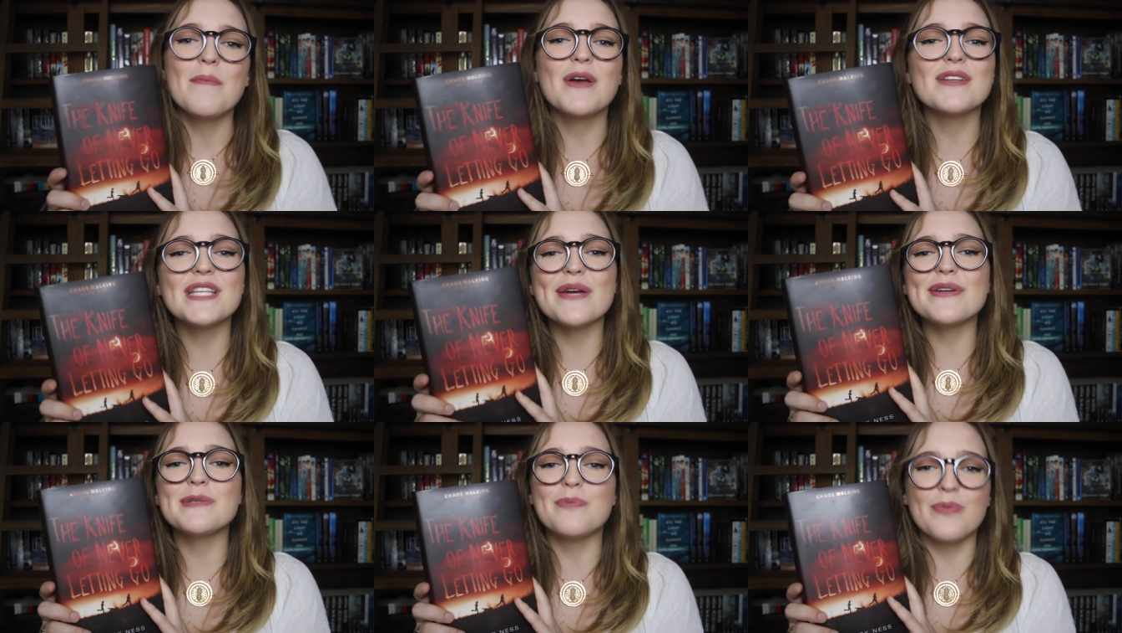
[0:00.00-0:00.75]
because
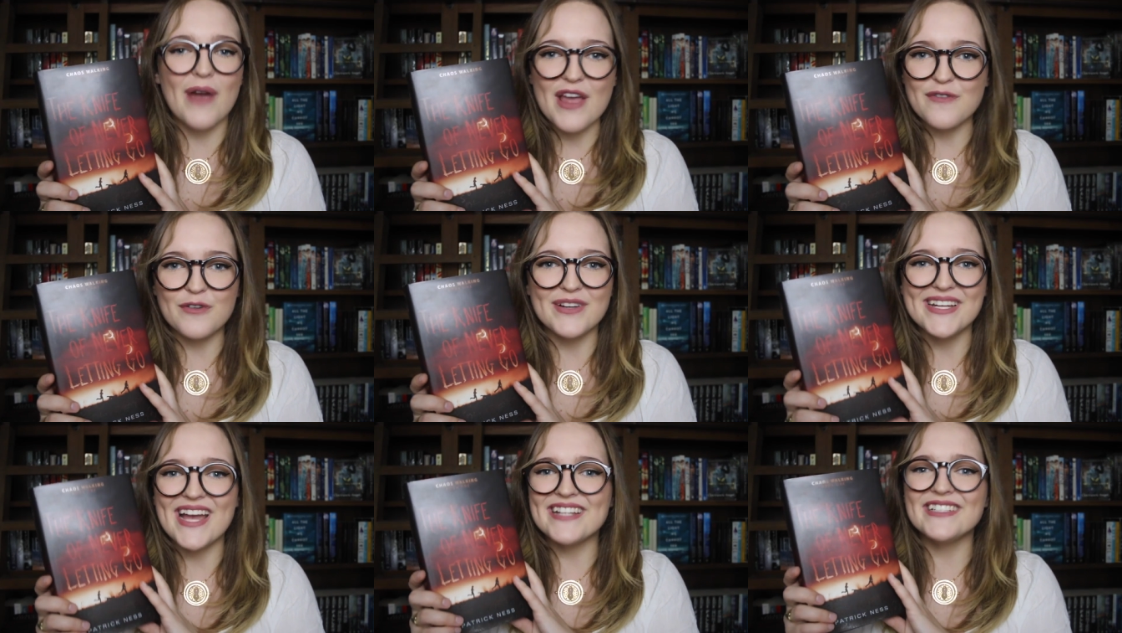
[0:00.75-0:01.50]
there is
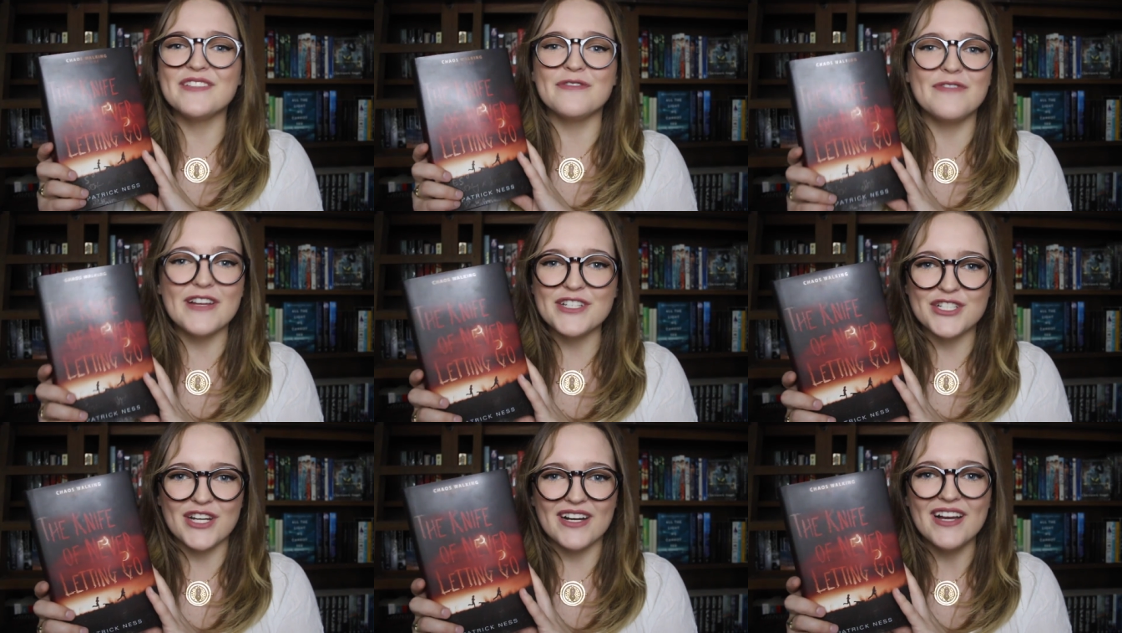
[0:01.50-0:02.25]
bravery and
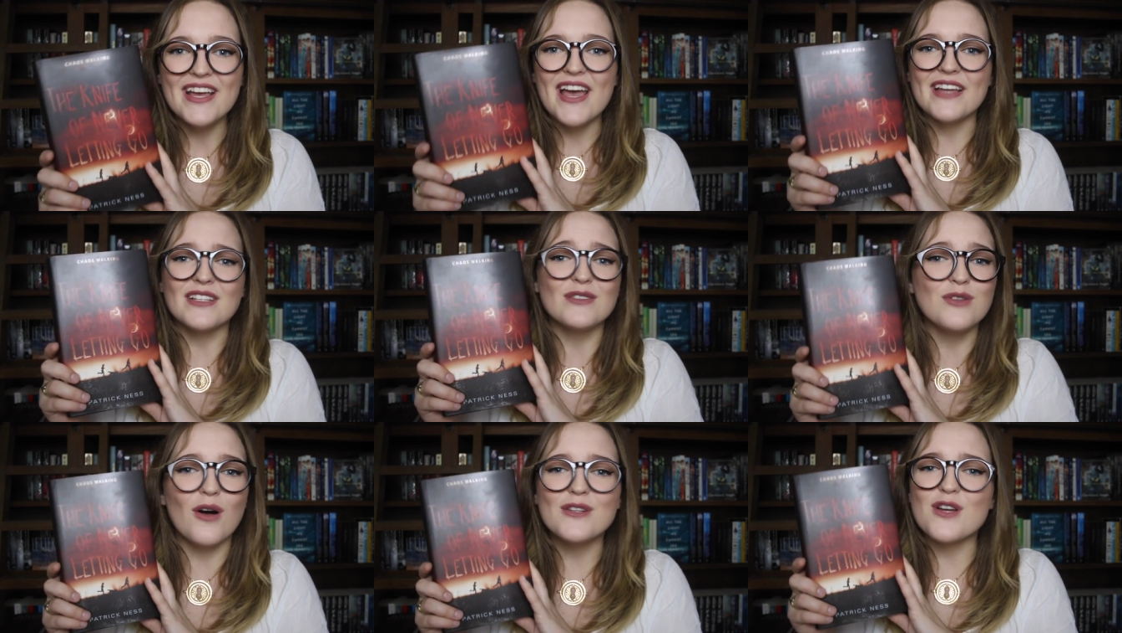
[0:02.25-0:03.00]
adventure and a
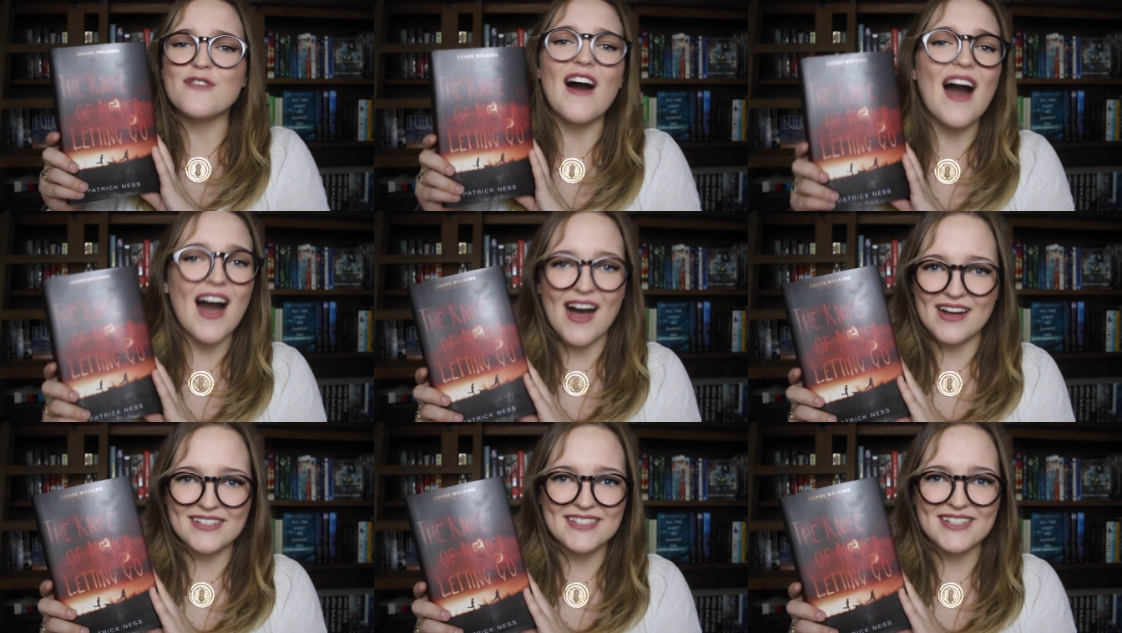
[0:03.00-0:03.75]
lot of
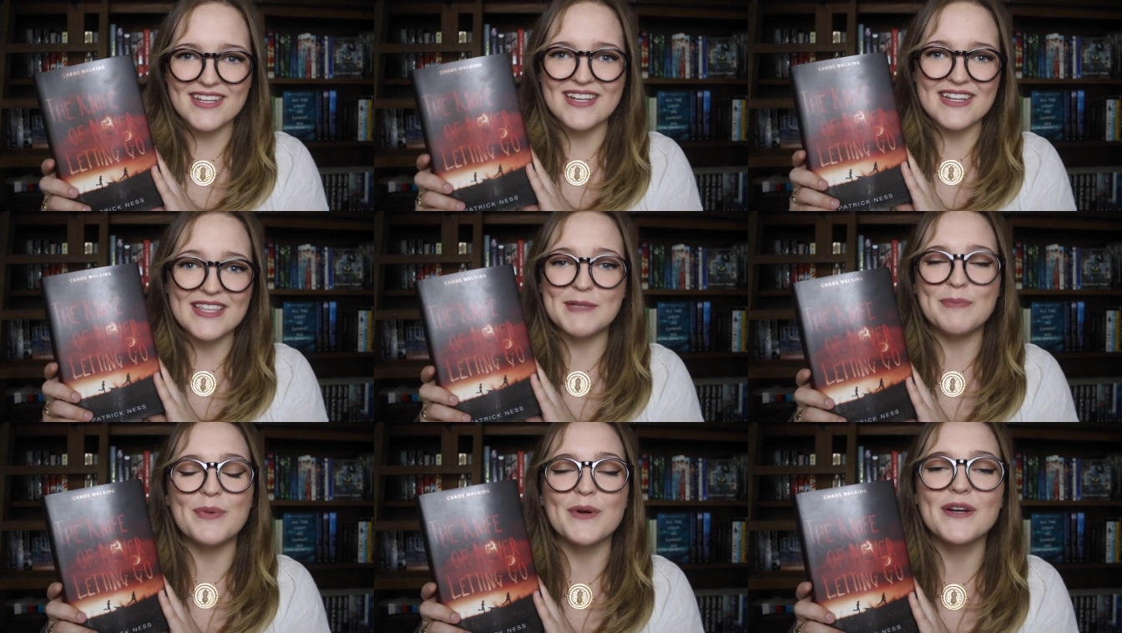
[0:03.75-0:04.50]
heart in
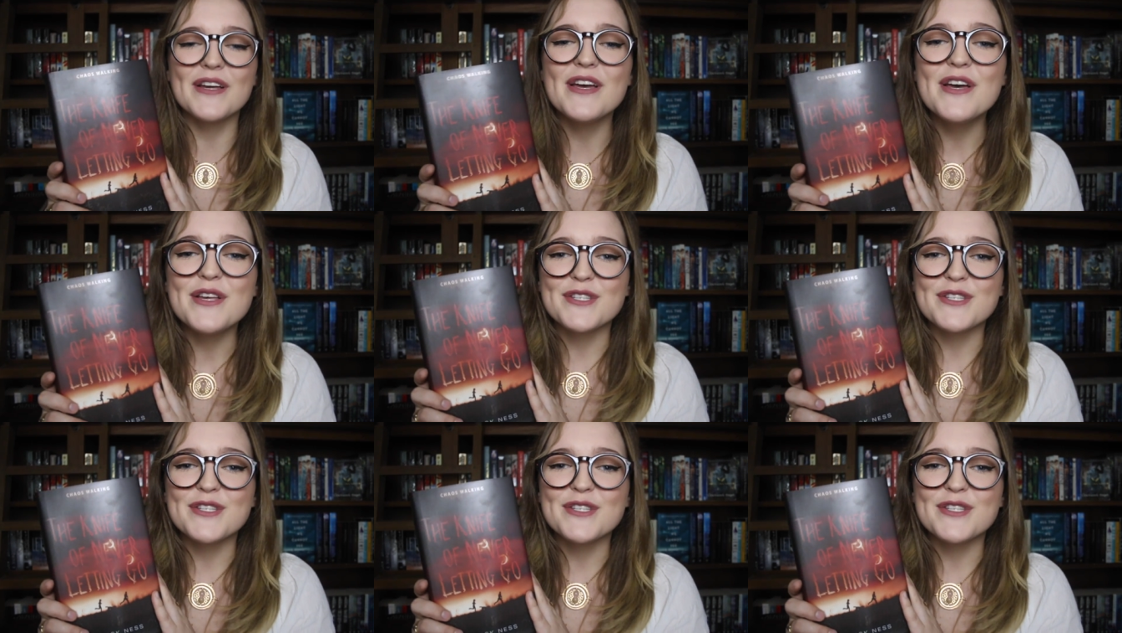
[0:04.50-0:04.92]
this book.